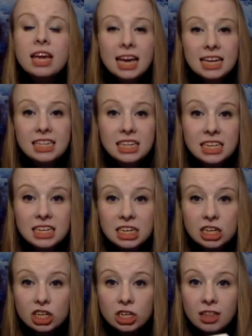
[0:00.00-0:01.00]
Is this a
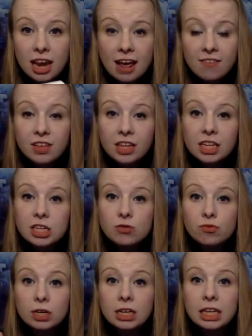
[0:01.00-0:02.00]
teacher that I feel is
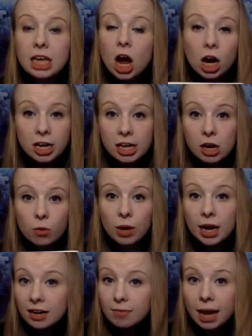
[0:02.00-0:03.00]
really already
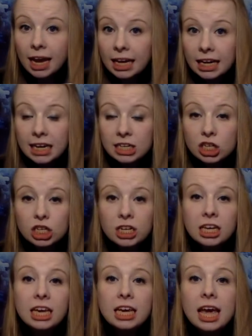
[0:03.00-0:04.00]
aware of my
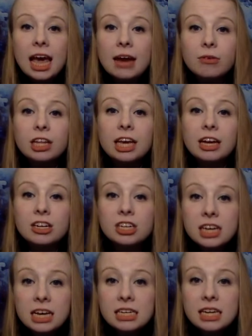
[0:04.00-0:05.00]
ADHD and really
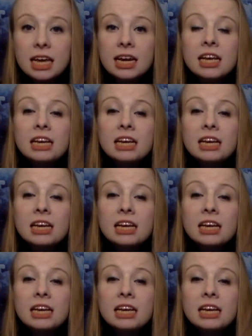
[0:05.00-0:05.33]
understands it?